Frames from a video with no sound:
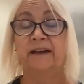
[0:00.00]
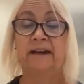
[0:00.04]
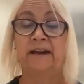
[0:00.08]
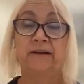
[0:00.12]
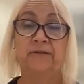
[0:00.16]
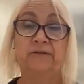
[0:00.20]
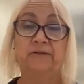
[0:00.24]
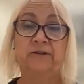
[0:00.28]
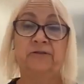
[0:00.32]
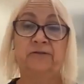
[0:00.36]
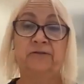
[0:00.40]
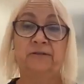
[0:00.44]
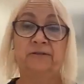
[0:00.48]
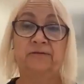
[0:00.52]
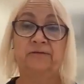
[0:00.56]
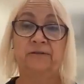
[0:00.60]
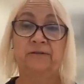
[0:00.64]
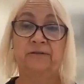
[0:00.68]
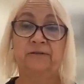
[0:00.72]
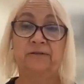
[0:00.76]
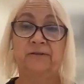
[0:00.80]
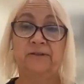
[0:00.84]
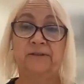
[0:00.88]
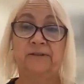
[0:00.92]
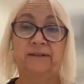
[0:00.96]
the egg
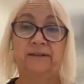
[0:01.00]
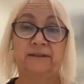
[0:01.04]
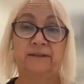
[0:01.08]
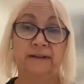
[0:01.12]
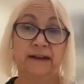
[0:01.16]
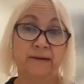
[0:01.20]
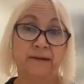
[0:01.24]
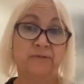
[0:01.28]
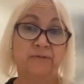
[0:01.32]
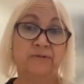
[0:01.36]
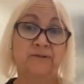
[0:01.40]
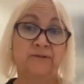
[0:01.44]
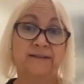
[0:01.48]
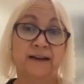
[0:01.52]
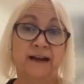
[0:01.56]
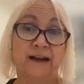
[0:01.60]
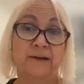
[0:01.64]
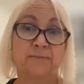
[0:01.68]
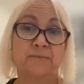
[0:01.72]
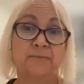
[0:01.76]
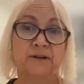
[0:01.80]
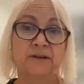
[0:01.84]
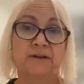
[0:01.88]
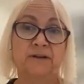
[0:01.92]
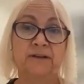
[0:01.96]
retrievals
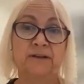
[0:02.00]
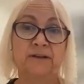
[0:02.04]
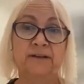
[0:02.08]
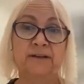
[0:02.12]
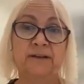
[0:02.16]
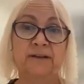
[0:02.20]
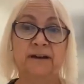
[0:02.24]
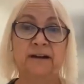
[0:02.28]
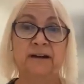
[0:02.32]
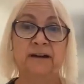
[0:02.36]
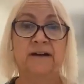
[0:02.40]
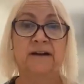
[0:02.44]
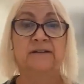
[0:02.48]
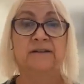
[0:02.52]
laparoscopically.